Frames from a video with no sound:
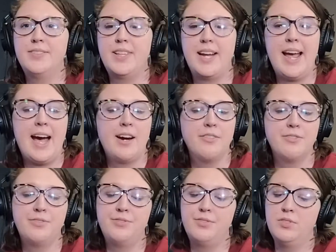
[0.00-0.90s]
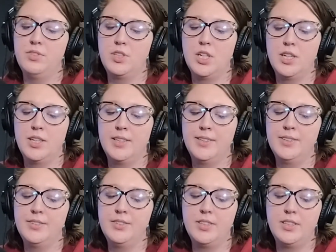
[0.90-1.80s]
They have
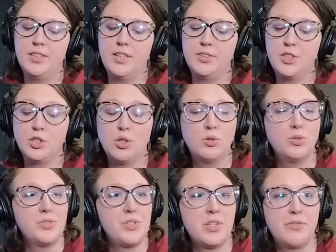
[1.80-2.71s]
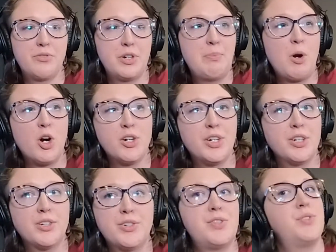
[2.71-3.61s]
the local delivery
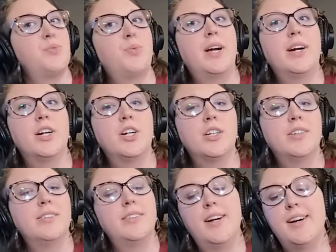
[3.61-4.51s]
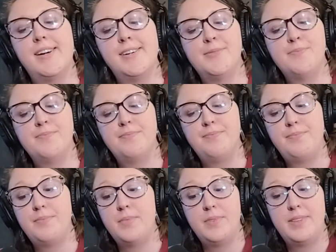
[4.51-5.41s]
partners where
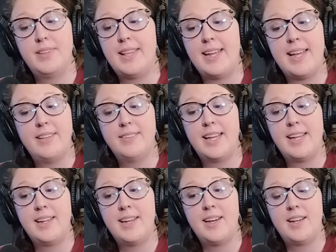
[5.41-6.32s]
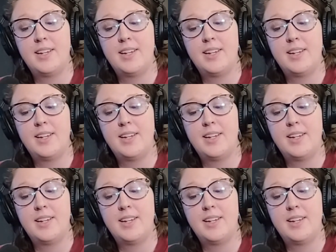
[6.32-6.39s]
they